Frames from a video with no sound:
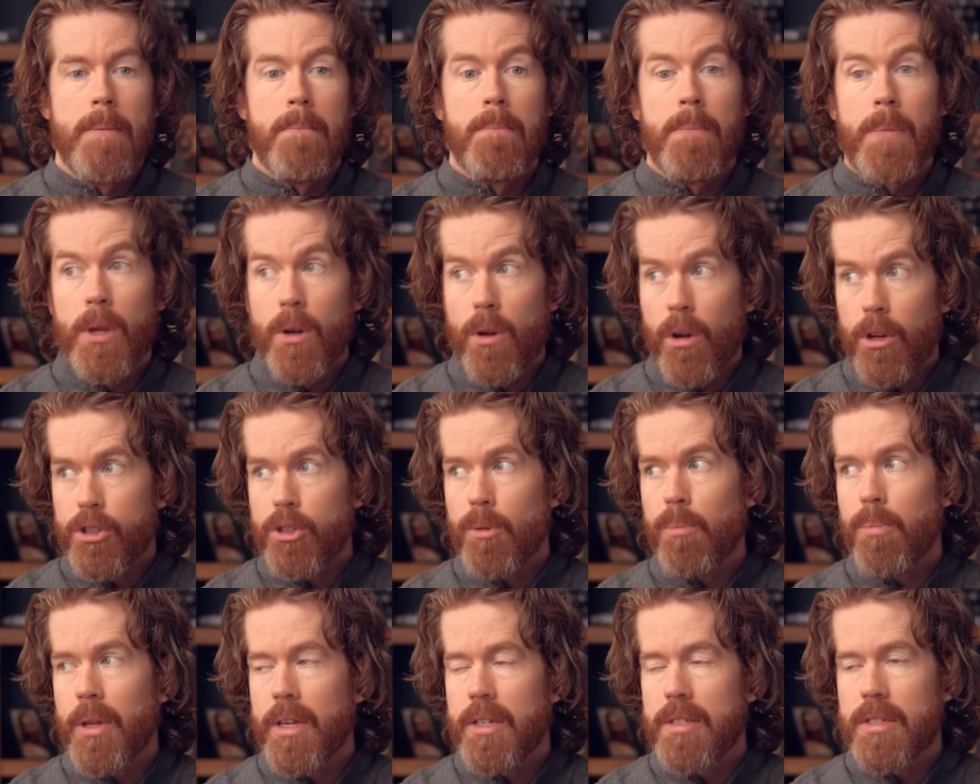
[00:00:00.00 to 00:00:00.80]
It also
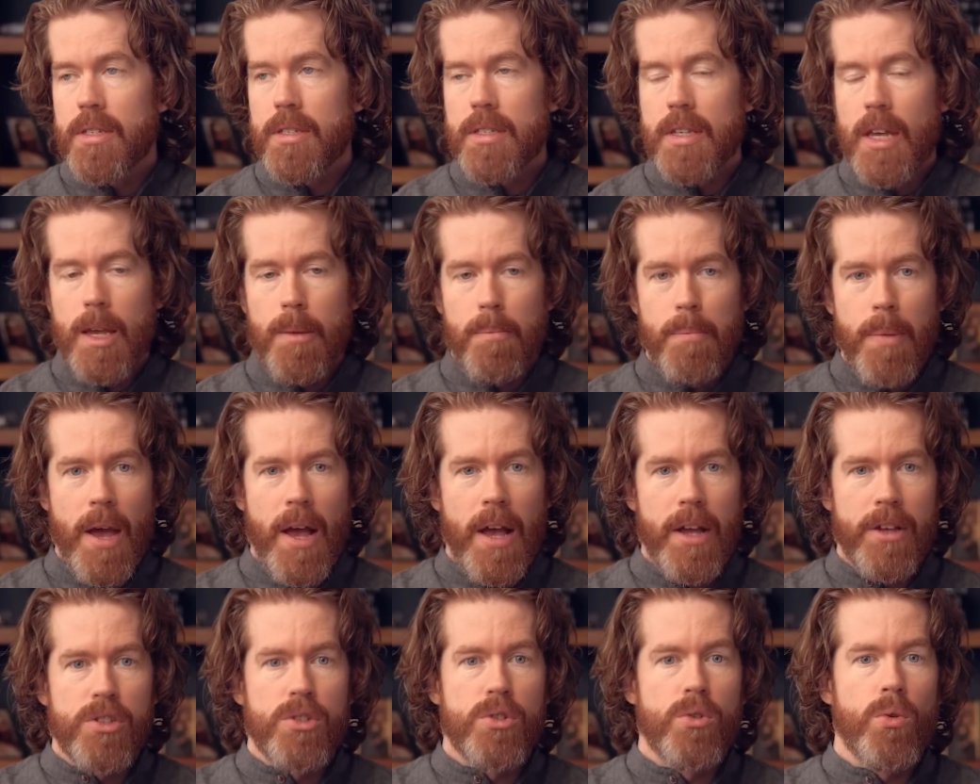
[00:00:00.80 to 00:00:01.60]
places a
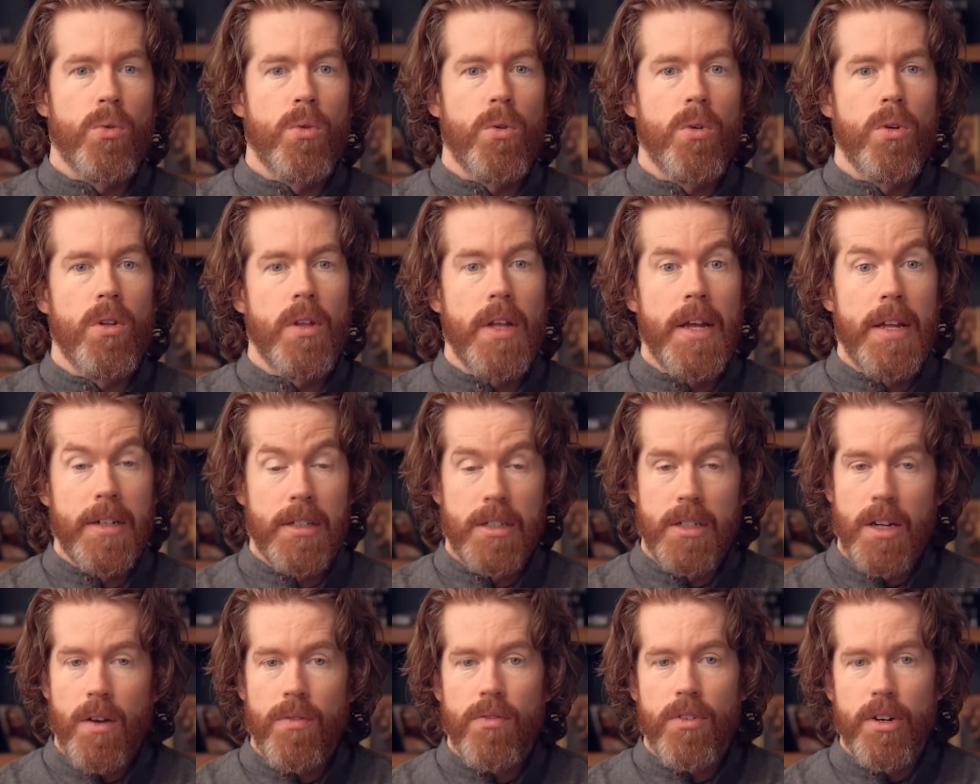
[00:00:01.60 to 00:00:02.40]
pastoral and
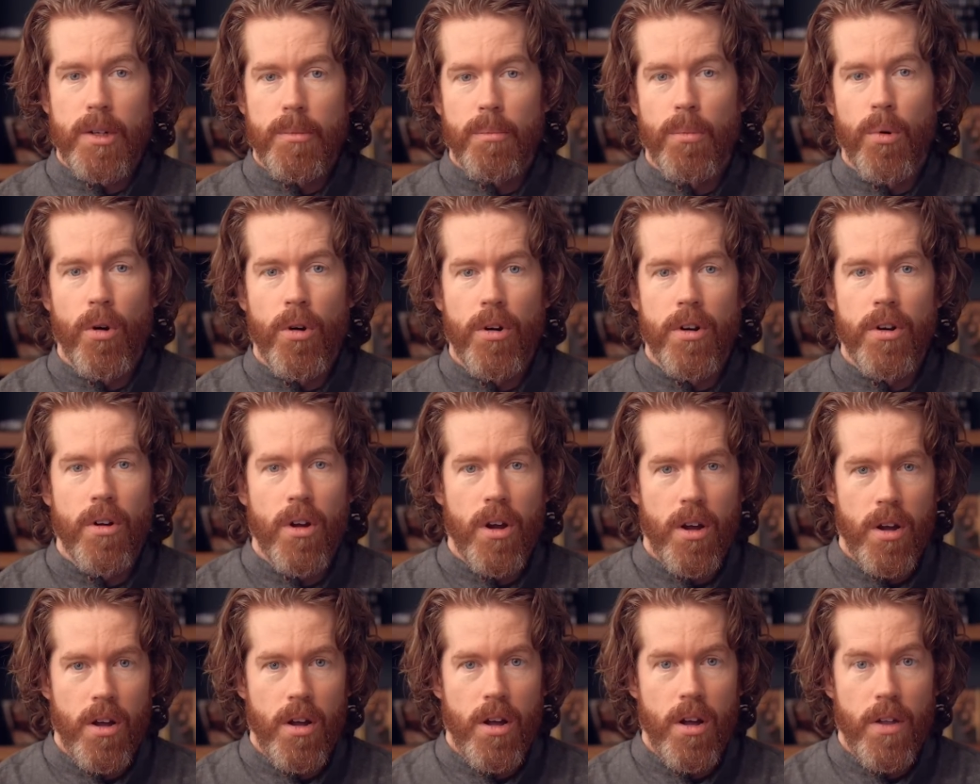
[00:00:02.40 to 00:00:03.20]
governing burden
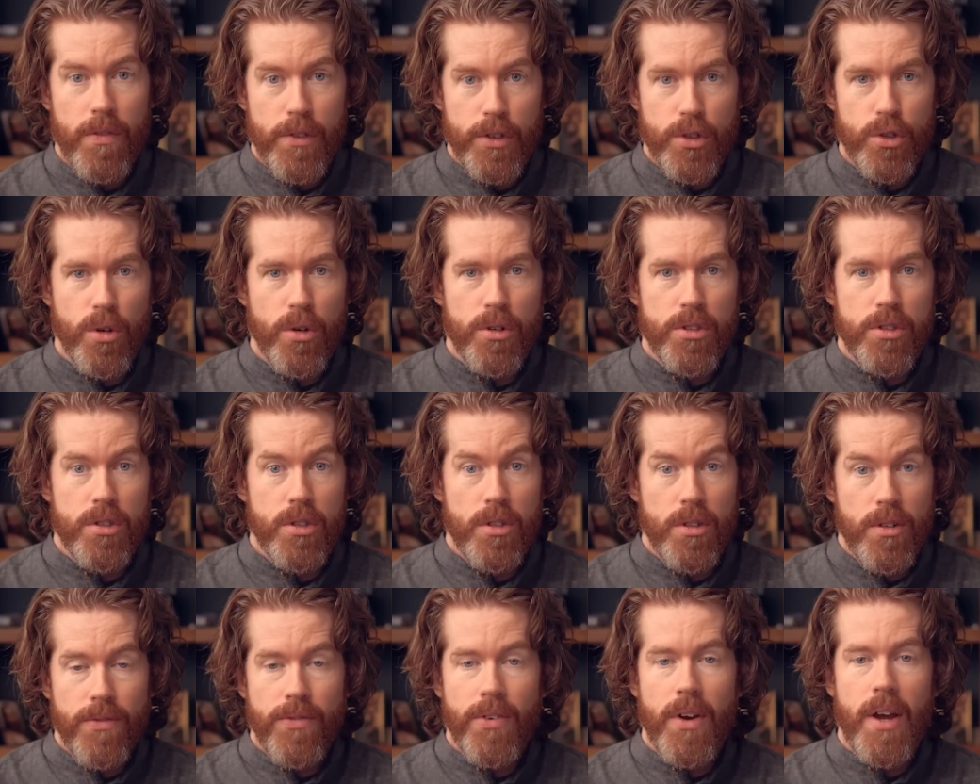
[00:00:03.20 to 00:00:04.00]
on the church to
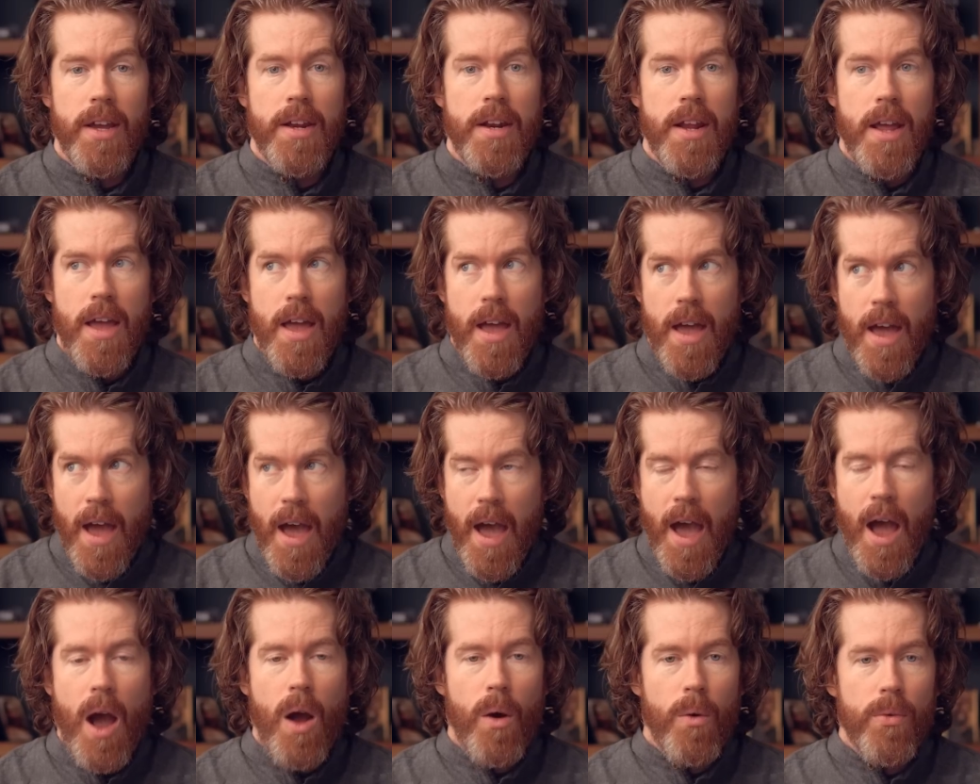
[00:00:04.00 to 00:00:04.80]
define
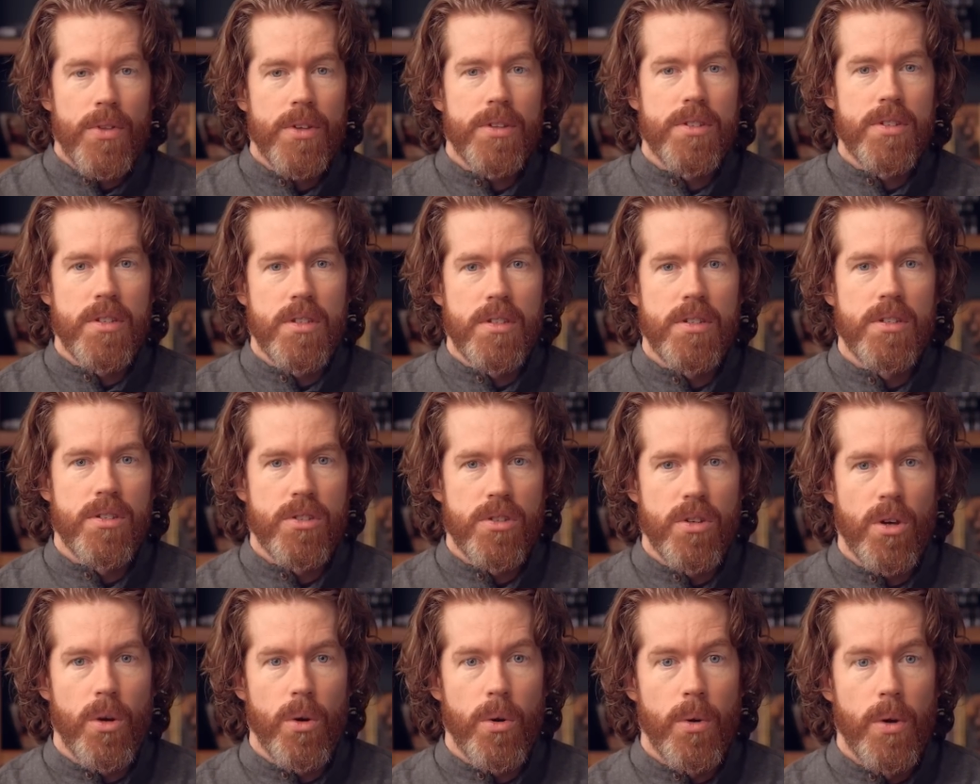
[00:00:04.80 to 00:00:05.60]
how this is
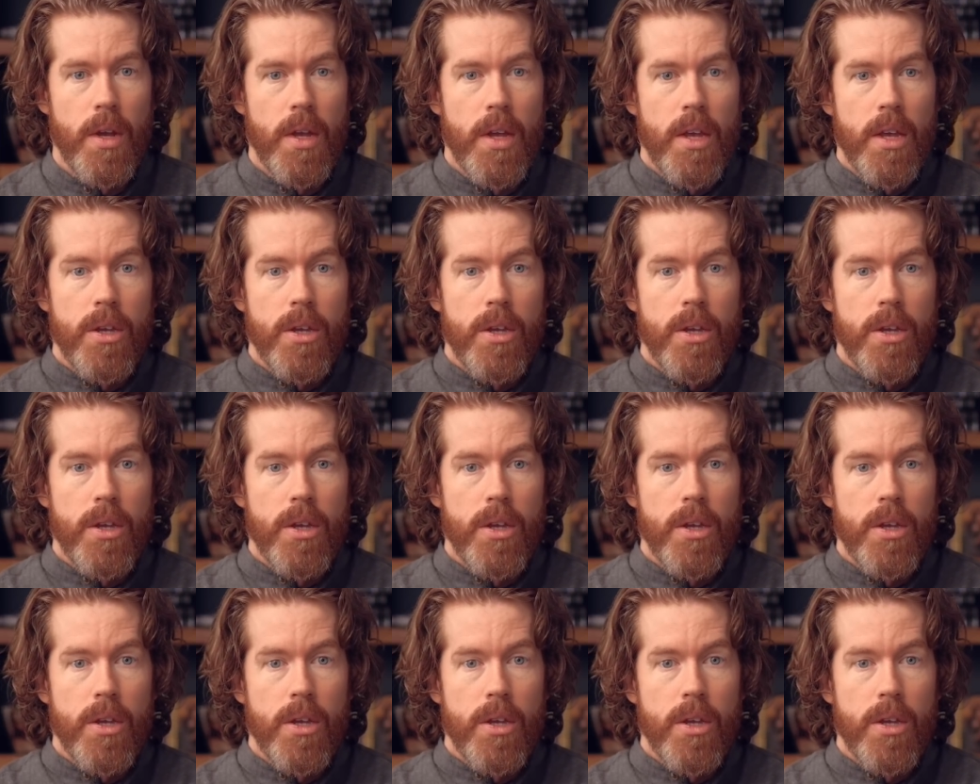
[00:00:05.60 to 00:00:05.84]
so